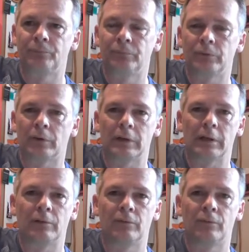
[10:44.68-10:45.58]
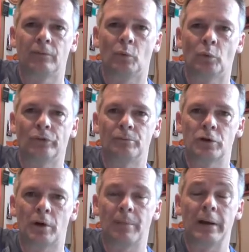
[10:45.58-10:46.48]
So yeah, awesome
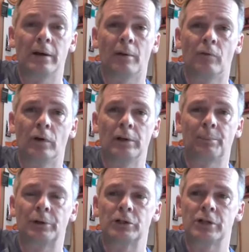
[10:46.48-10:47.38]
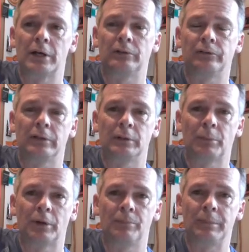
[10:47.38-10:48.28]
job, mate. I really appreciate you sending
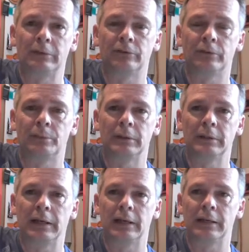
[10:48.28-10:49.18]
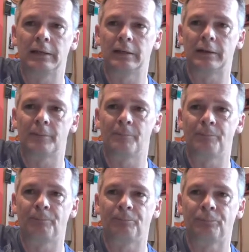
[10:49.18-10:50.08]
both beers to me, and
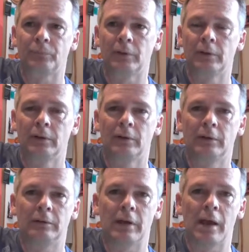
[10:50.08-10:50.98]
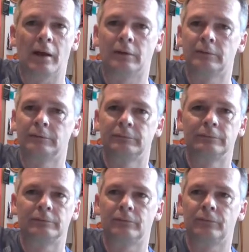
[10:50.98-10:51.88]
yeah,
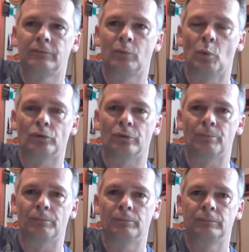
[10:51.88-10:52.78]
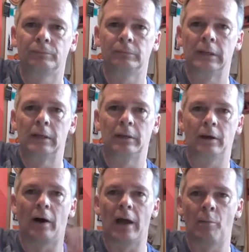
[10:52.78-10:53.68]
awesome.
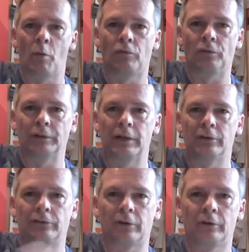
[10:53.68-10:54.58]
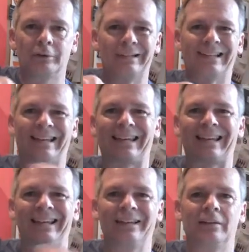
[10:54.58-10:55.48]
I am waffling now, so
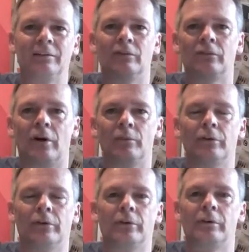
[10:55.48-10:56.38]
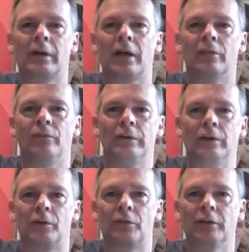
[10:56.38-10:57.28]
time to cut the
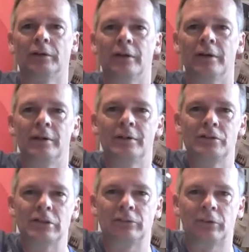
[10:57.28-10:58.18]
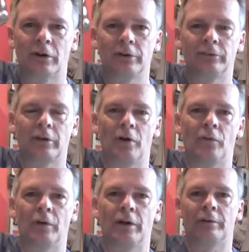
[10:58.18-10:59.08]
video, I think. Cheers guys,
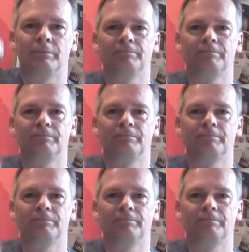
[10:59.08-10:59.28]
over and out.